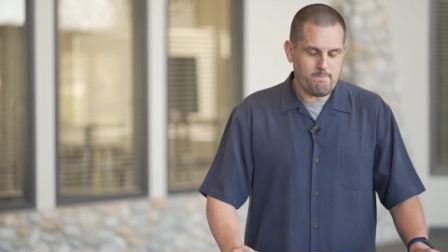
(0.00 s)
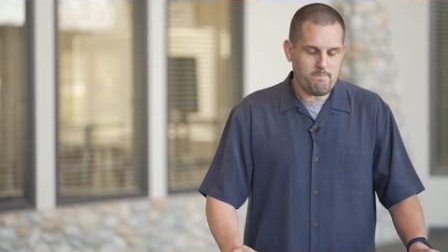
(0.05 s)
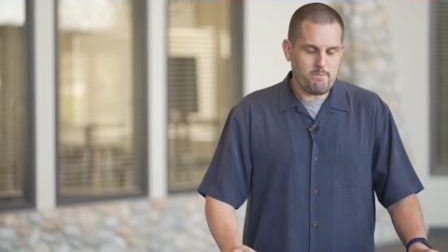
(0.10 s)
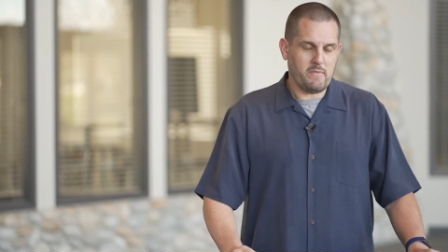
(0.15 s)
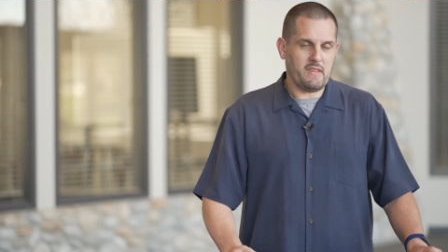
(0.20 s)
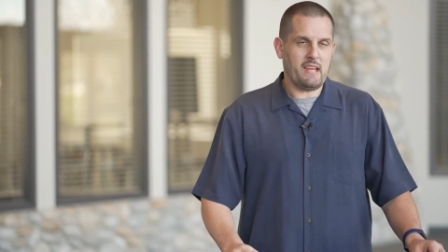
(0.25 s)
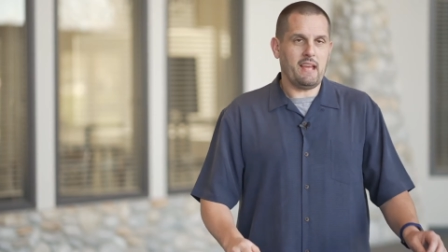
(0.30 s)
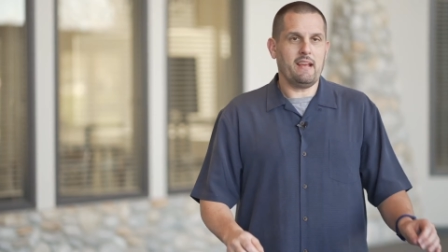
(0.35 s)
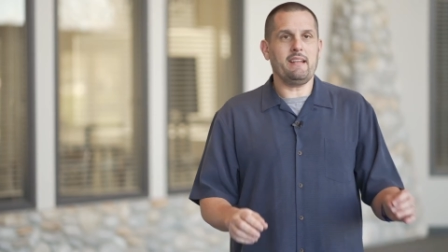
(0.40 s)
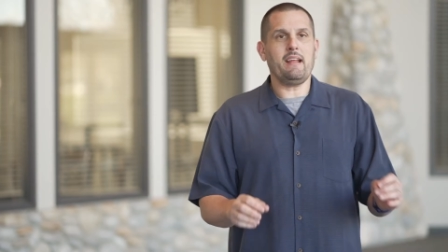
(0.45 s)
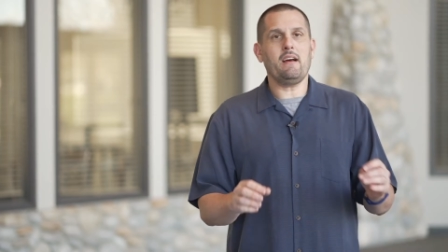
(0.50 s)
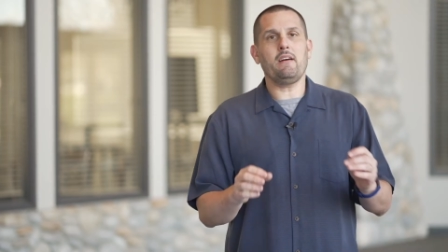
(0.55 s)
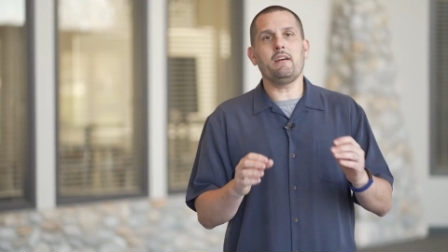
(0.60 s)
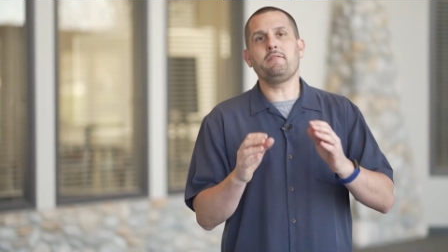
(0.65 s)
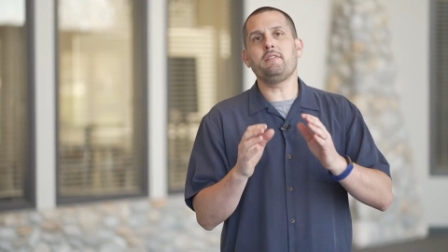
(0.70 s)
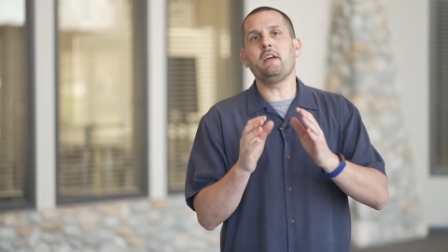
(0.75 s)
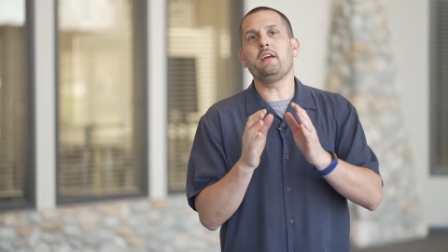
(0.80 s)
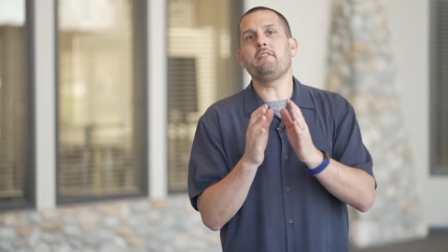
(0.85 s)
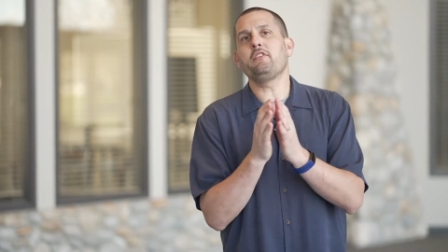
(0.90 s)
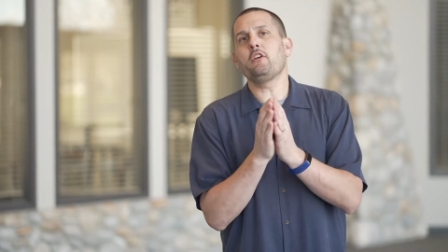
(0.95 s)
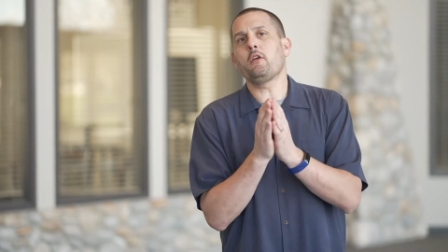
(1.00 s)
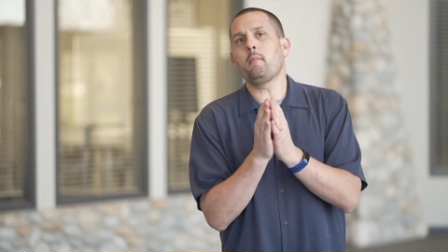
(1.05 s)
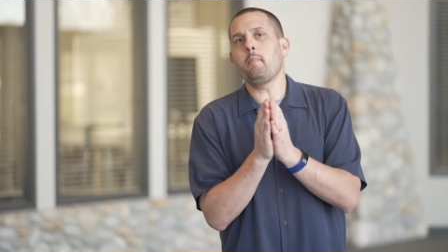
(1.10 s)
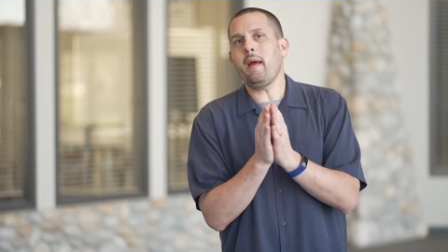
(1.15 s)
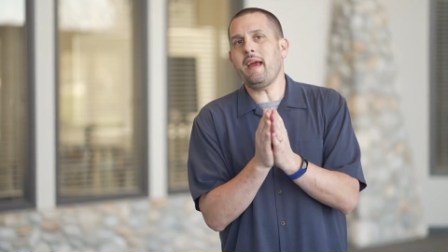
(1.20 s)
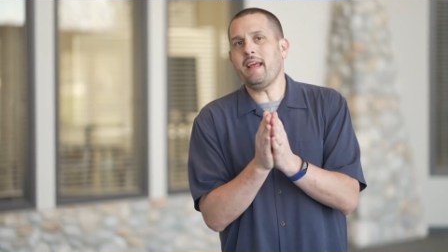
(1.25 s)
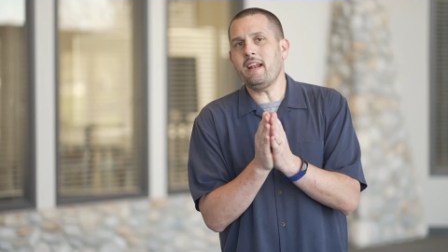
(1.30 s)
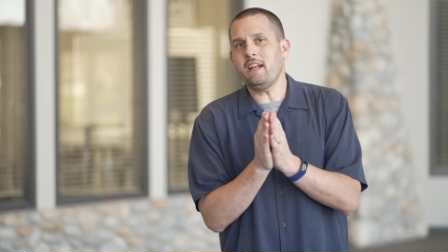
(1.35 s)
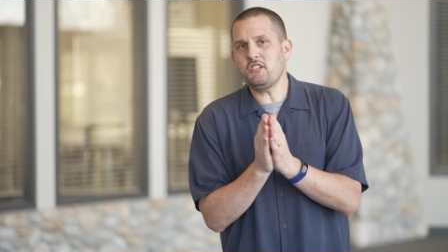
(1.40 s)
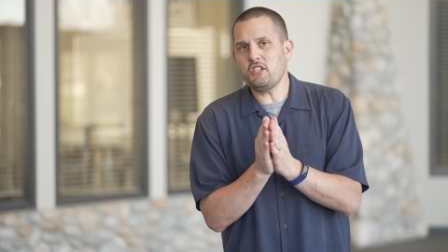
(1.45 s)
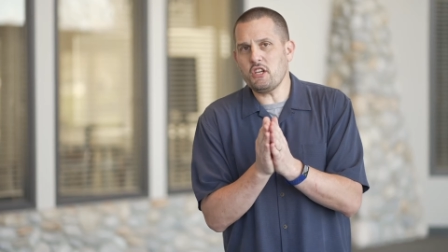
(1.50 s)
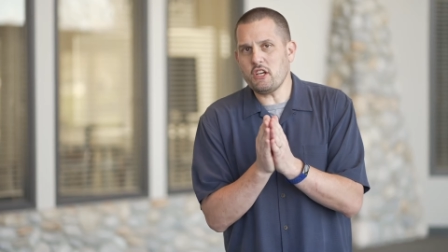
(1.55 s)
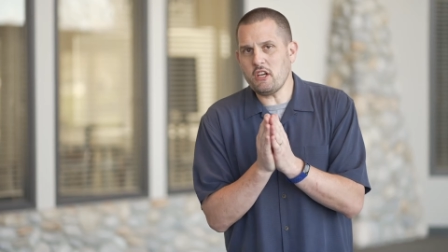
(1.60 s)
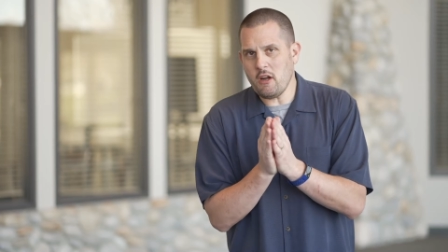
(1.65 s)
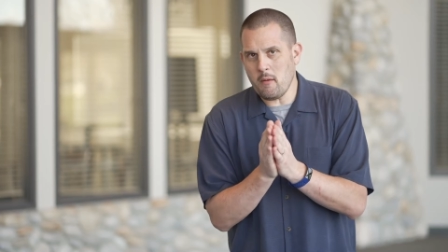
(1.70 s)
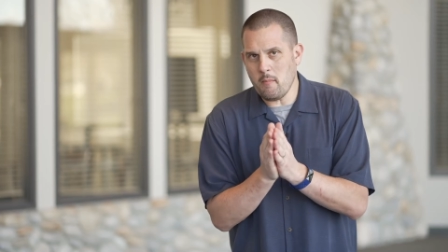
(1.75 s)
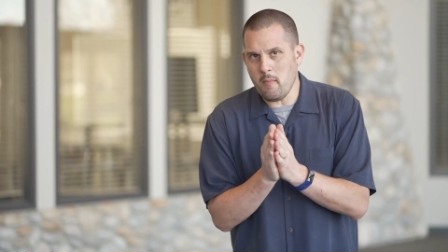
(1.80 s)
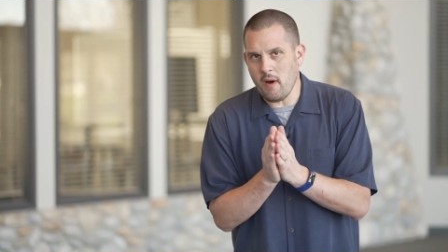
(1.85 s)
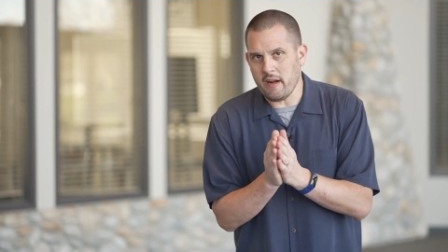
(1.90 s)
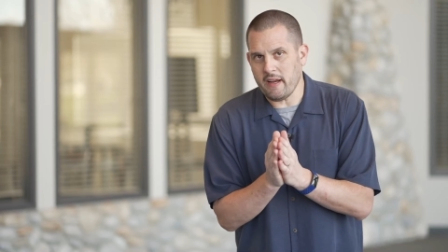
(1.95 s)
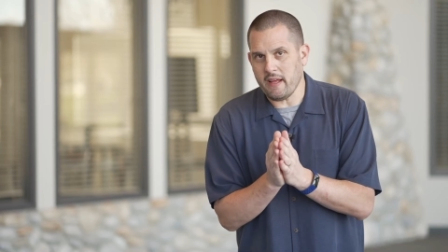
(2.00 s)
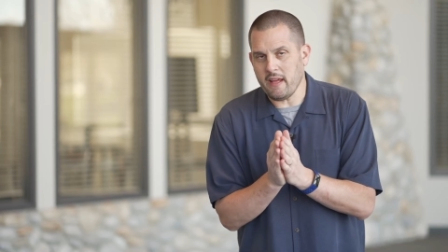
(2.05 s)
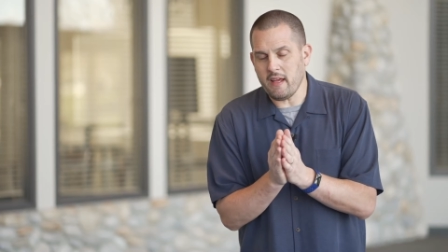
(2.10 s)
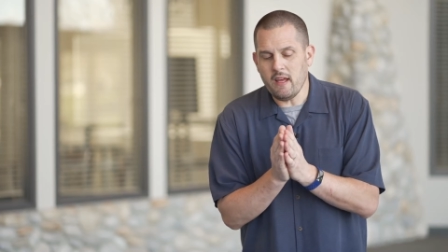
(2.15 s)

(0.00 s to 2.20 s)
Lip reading: Okay, now if you're managing your money